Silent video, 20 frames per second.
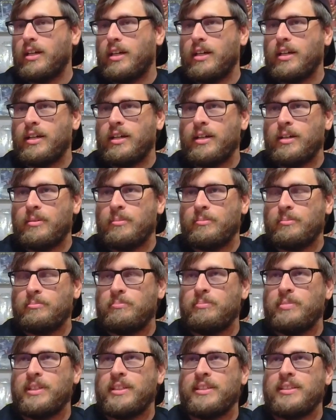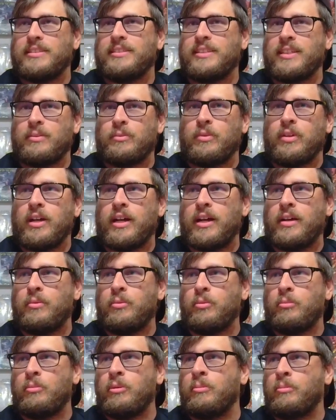Nice. Because I
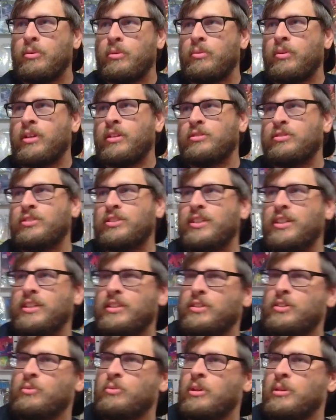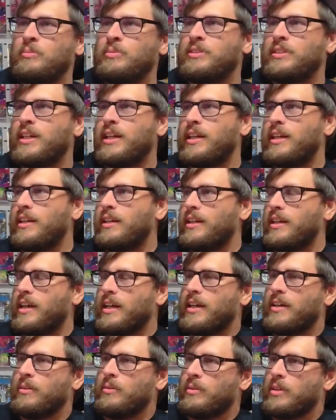remember when I was looking at the website,
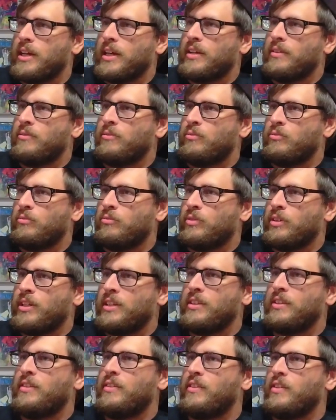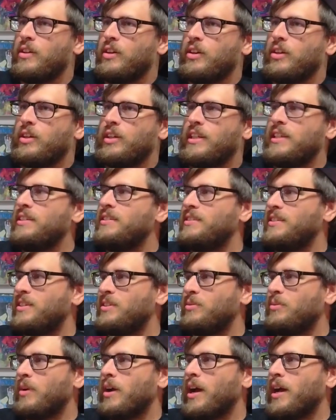I've ridden the
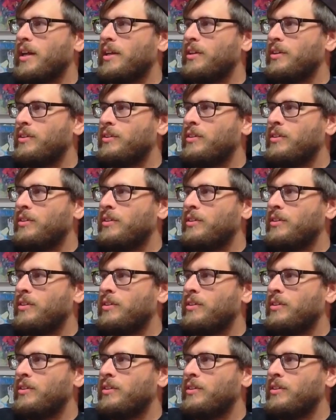ET ride.